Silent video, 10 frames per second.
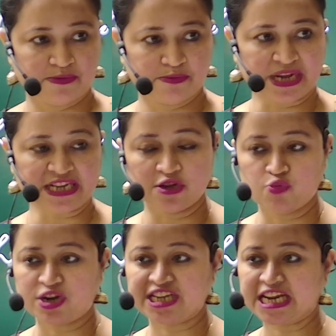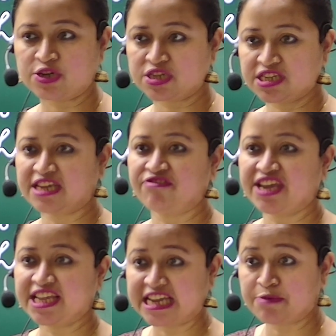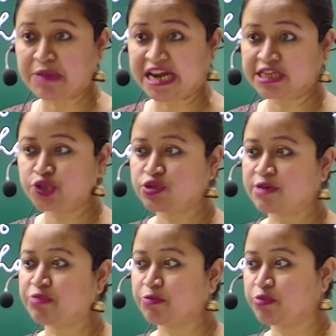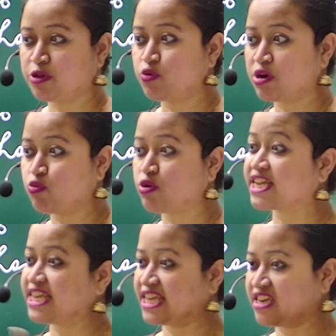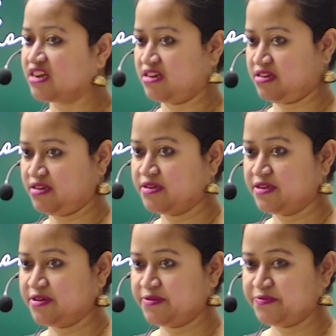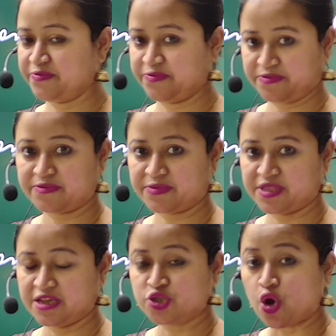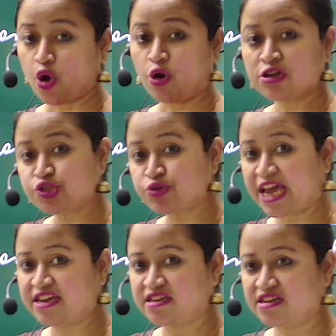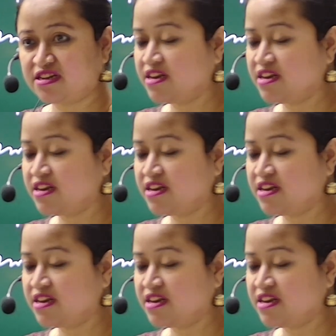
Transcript: But what they are giving, they are money to the people who are working here. So altogether,